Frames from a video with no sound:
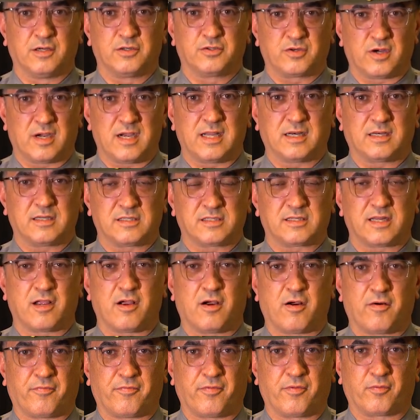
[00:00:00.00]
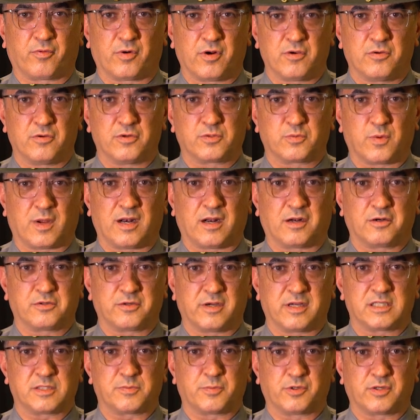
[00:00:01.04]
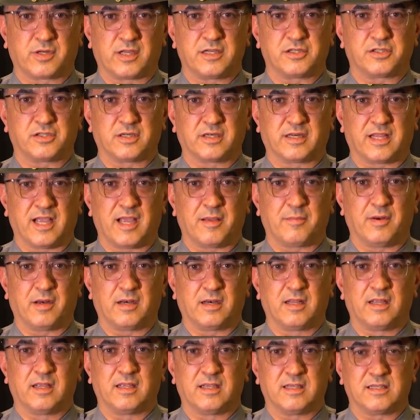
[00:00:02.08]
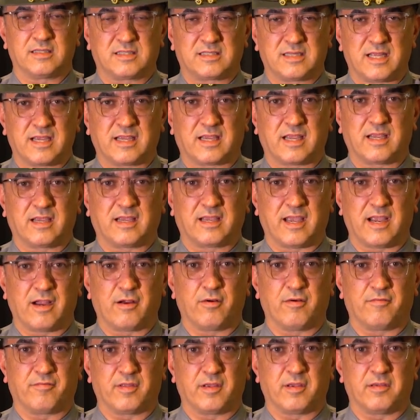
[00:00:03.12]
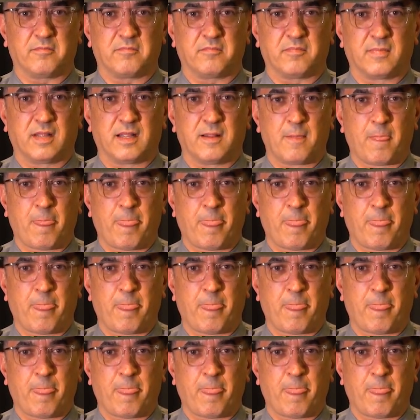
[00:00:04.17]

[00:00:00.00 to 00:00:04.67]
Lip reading: Try to stay off the roads while our transportation cabinet is taking care of them.